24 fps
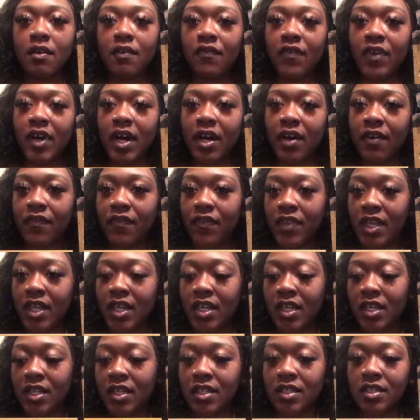5
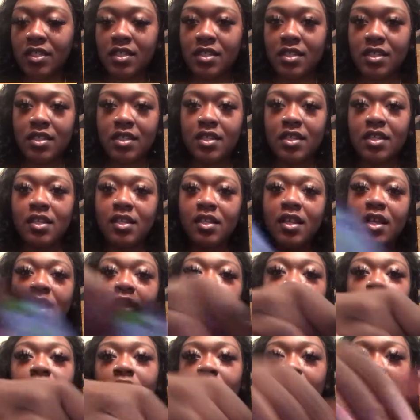things that
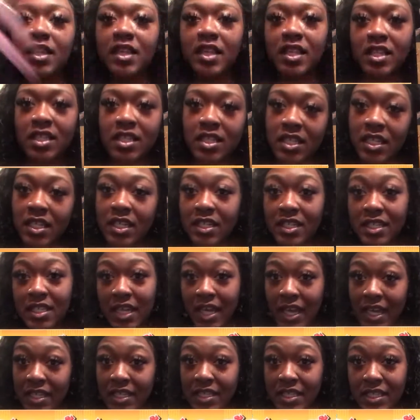are authentic
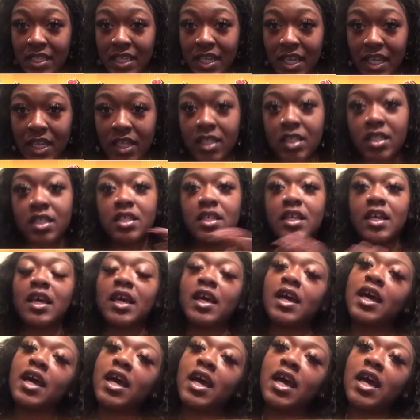Thai snacks,
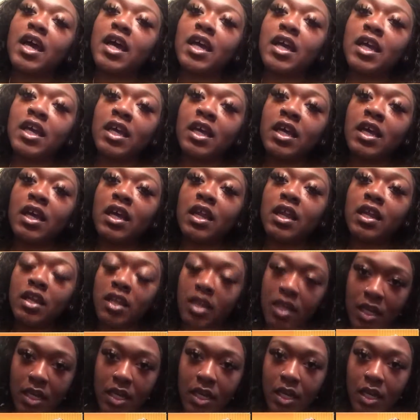and
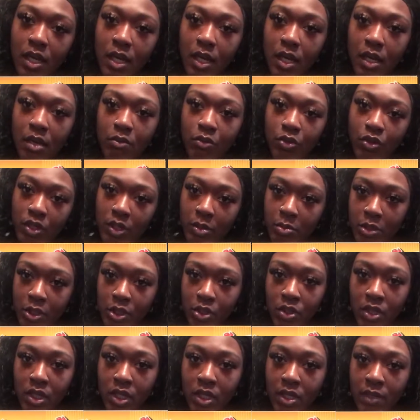I'm going to be
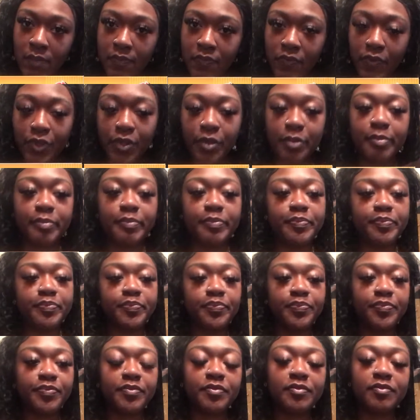trying them for you.
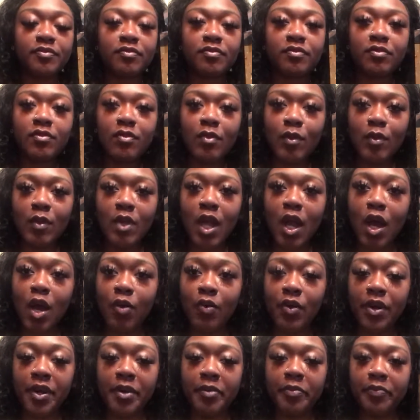
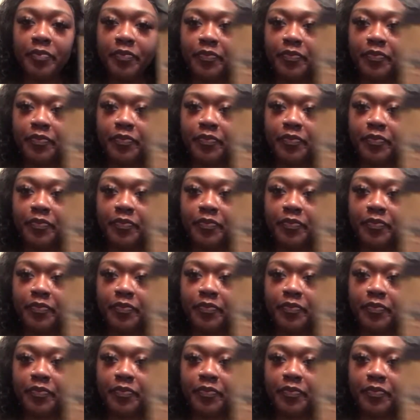Alright,